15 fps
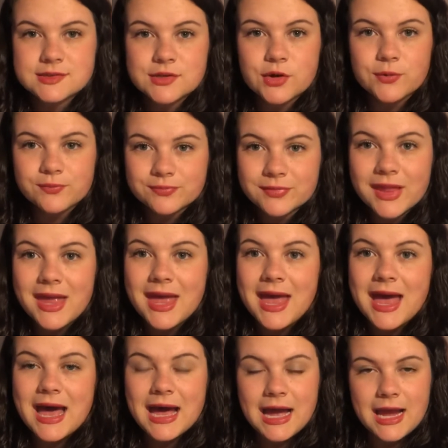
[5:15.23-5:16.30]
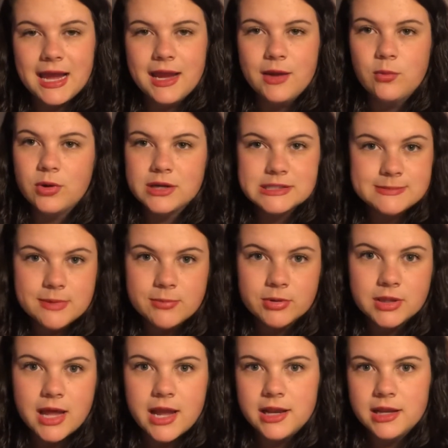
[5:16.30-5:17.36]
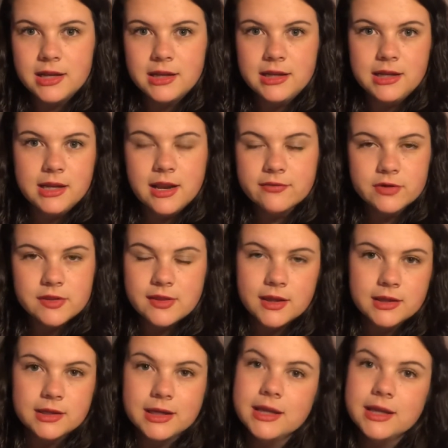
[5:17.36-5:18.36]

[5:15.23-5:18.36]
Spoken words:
So I wanted to be polite and eat everything,